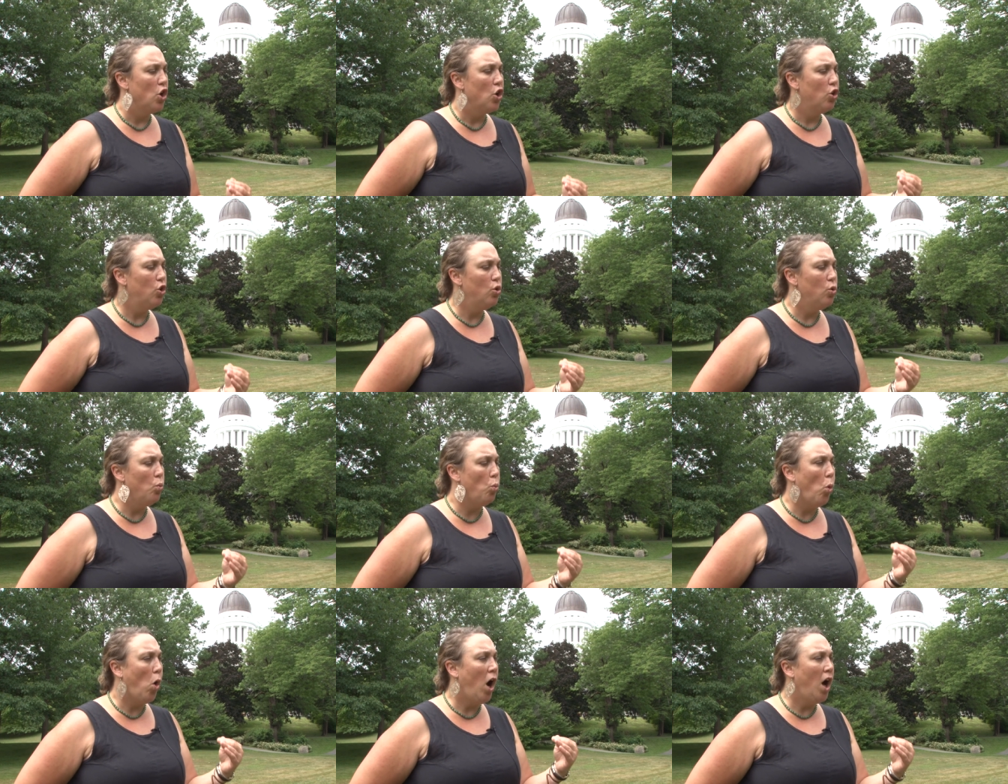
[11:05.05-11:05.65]
who
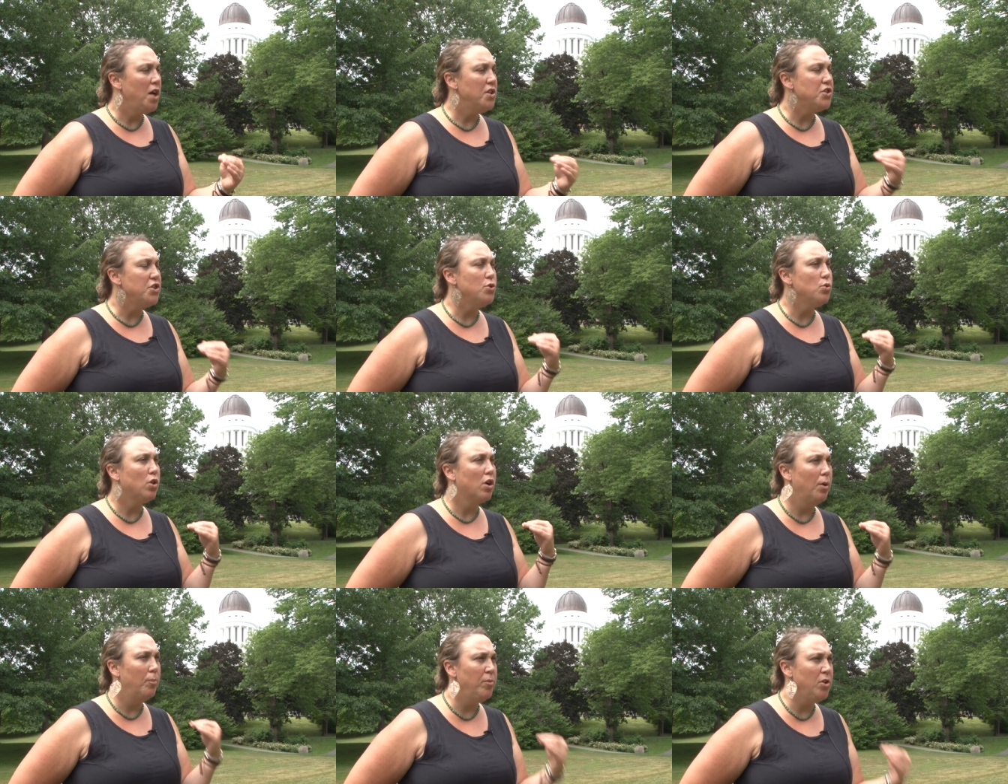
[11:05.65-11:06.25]
want
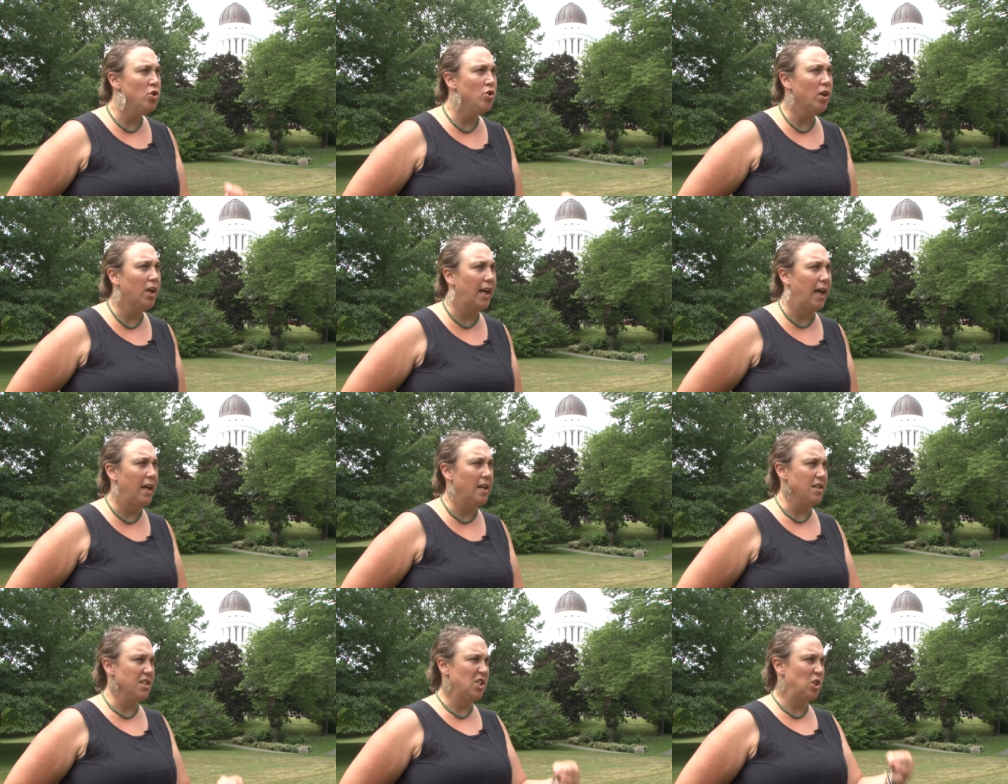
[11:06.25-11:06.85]
to
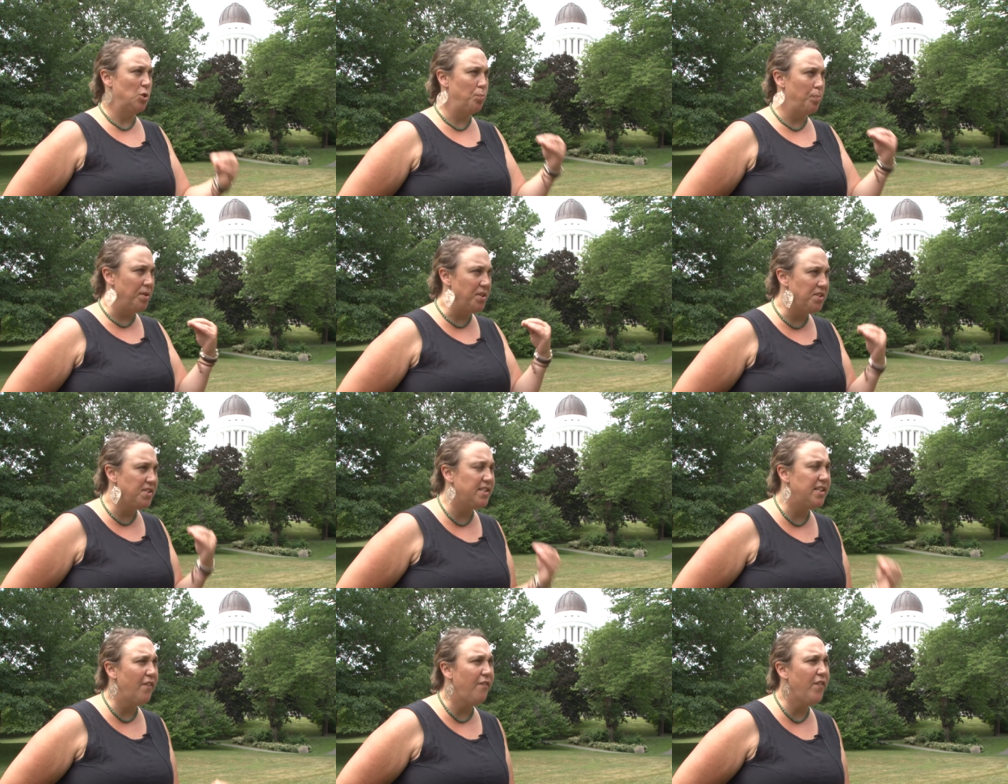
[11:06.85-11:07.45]
communicate a
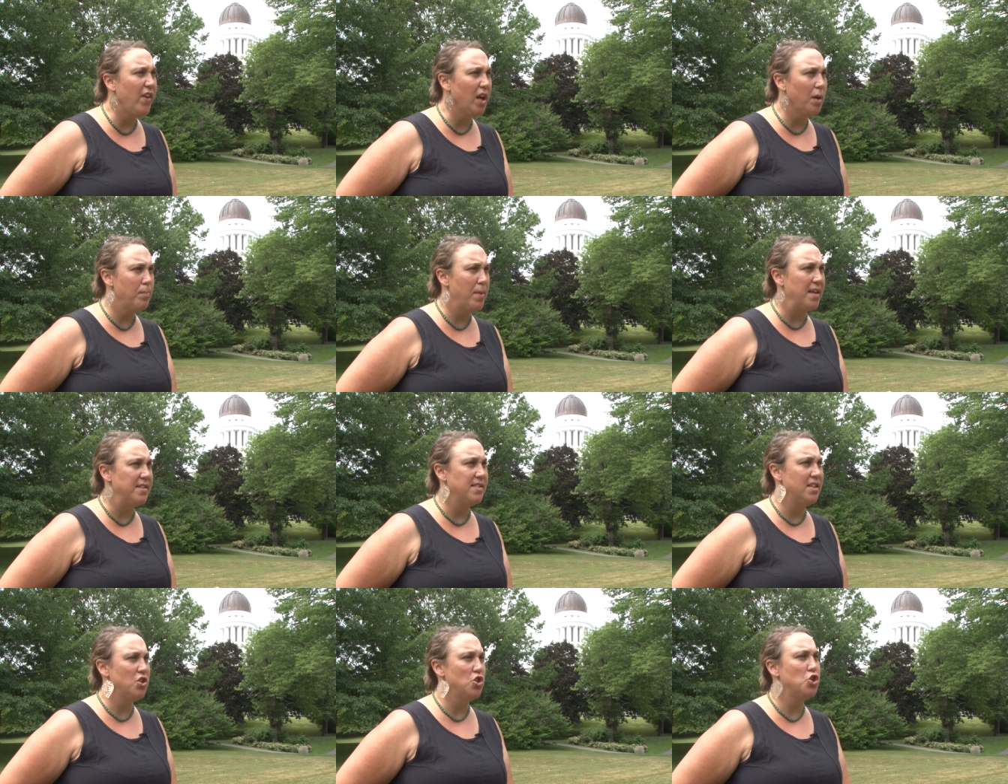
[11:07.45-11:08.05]
specific
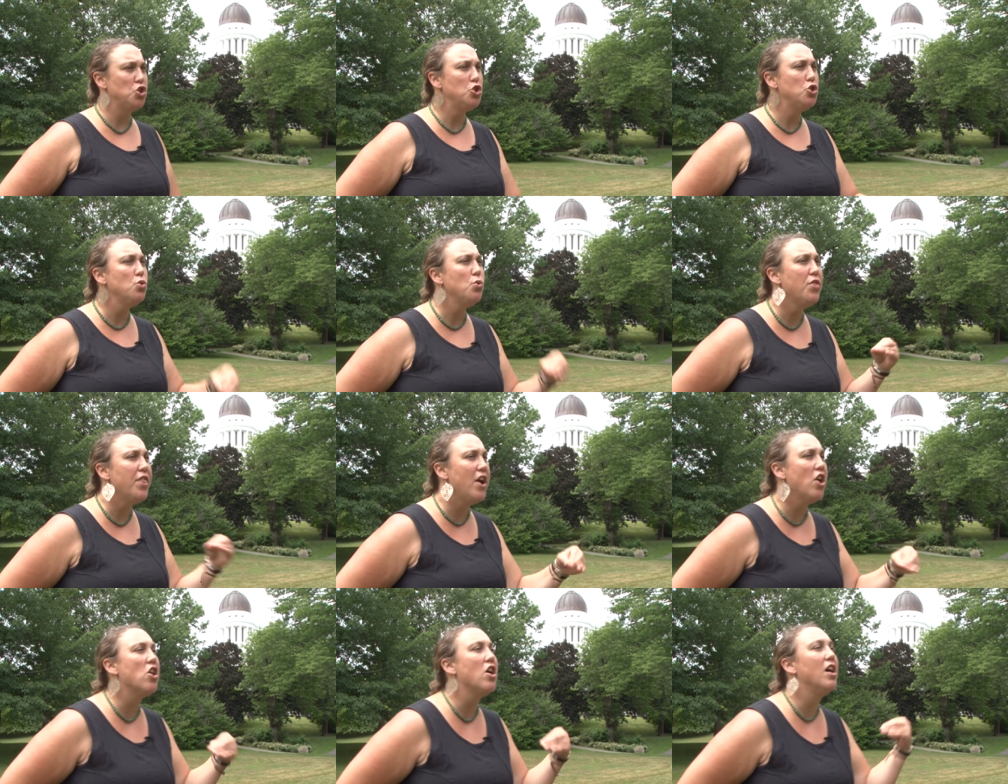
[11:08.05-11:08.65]
message to
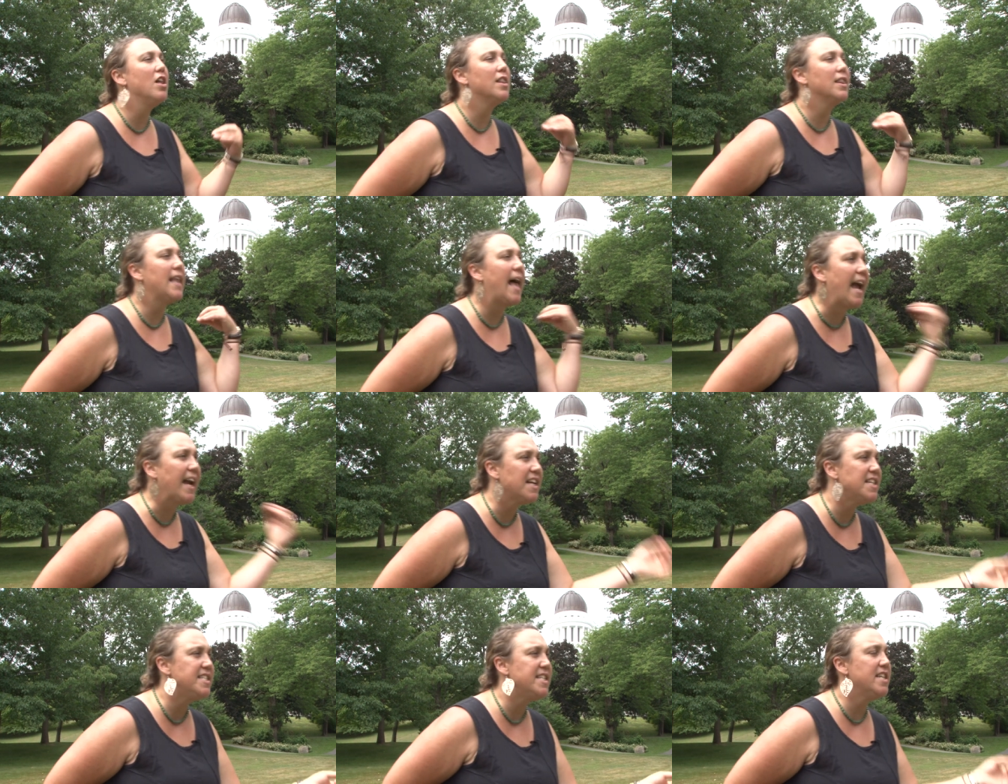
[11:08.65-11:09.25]
their
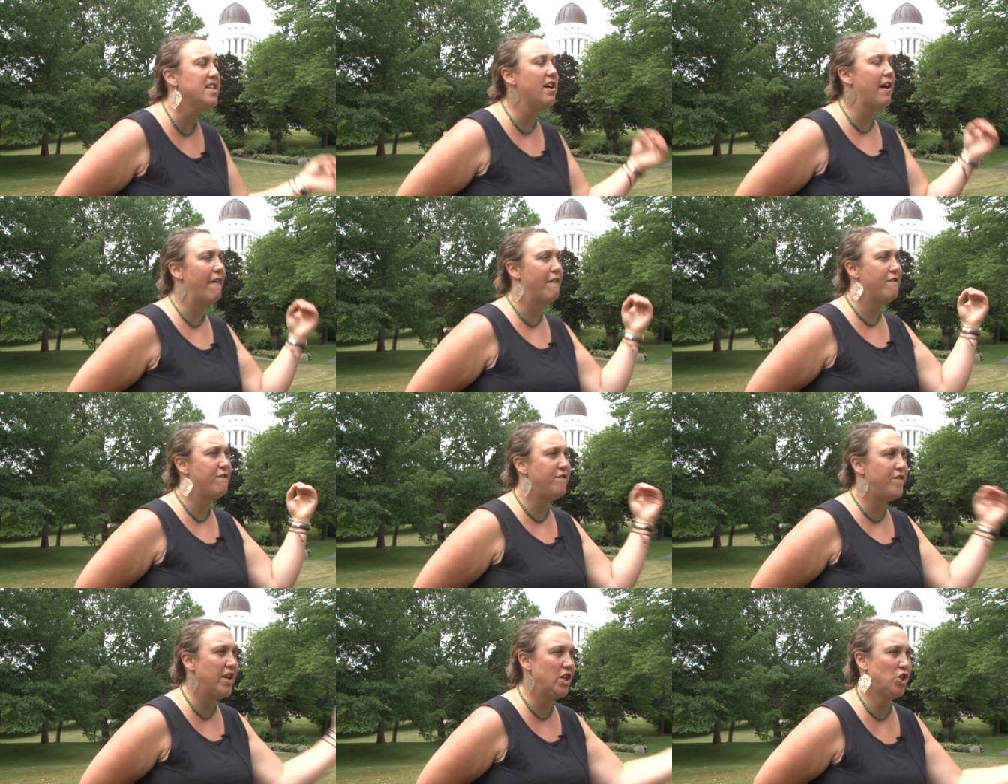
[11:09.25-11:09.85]
elected
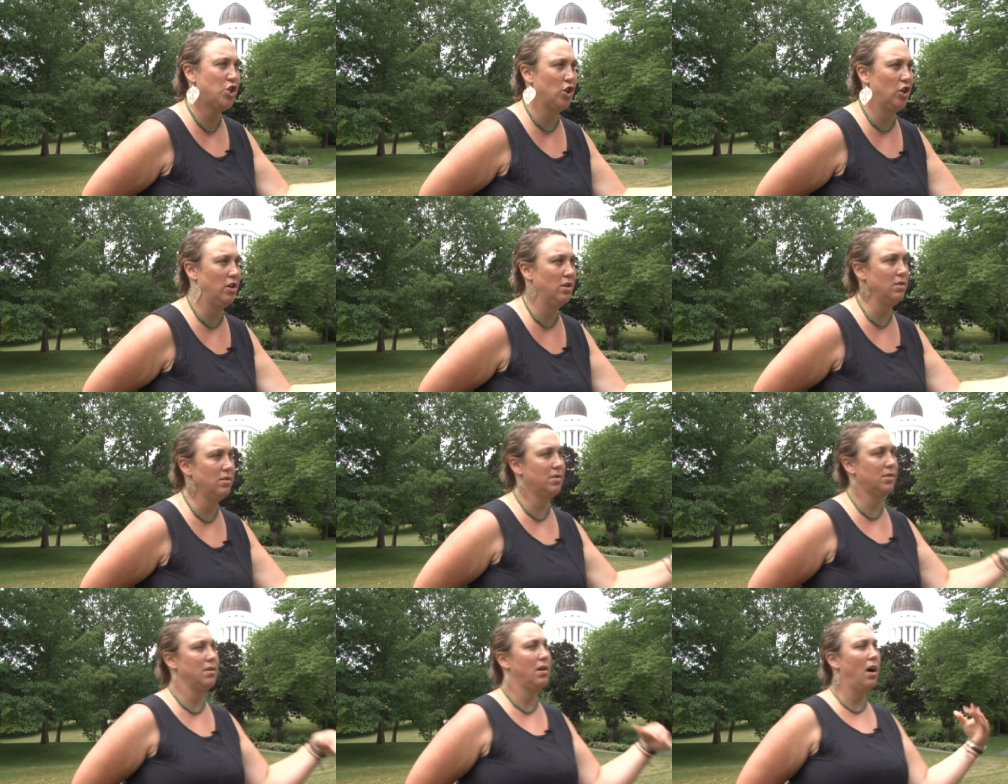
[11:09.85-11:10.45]

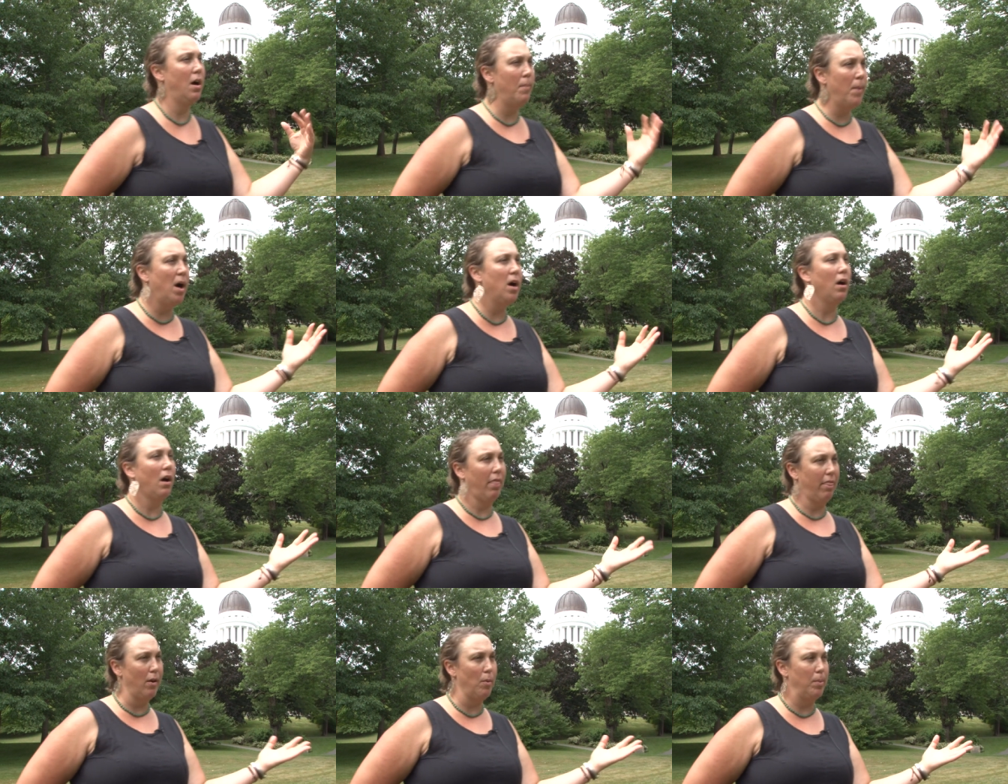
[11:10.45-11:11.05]
officials, among
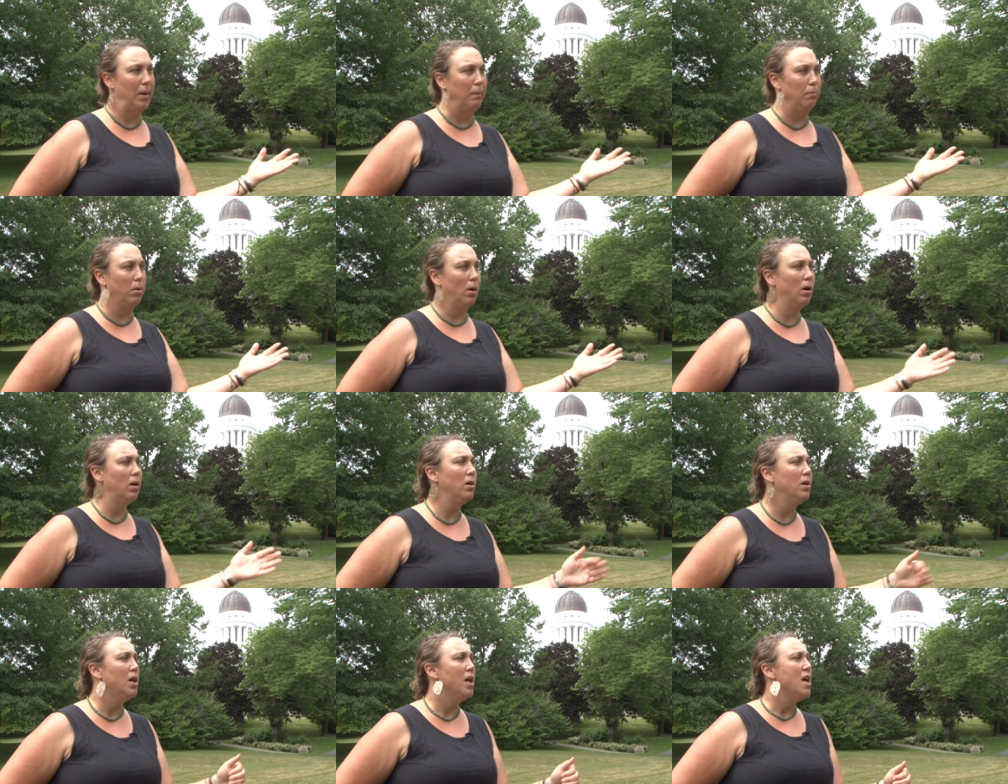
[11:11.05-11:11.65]
other
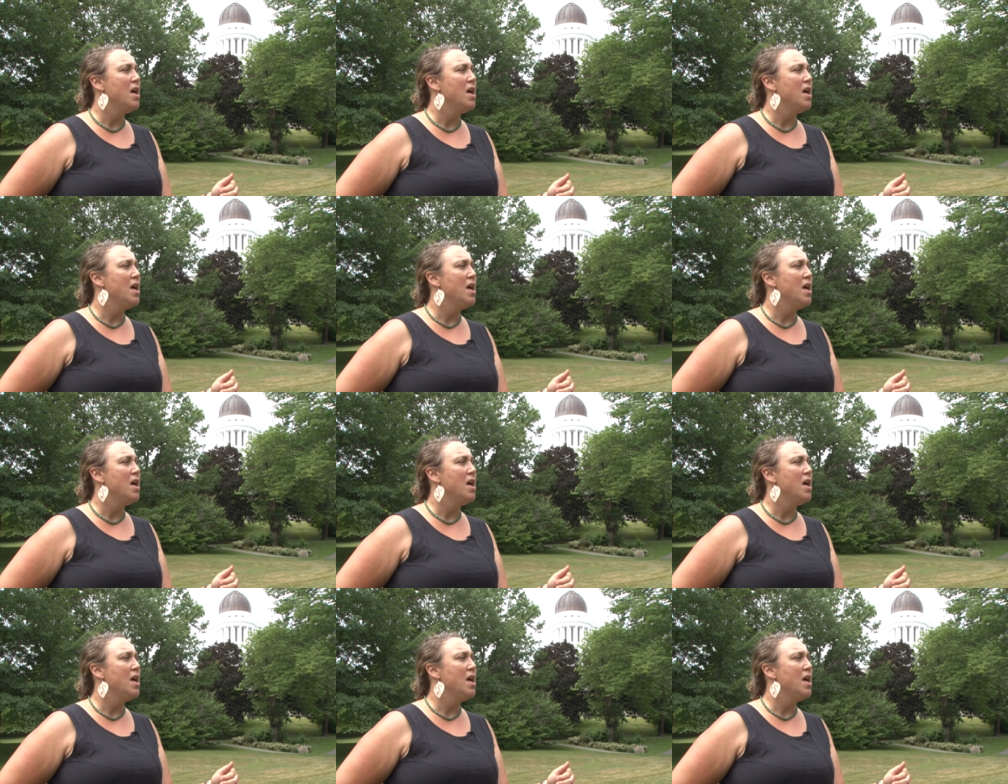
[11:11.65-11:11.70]
people.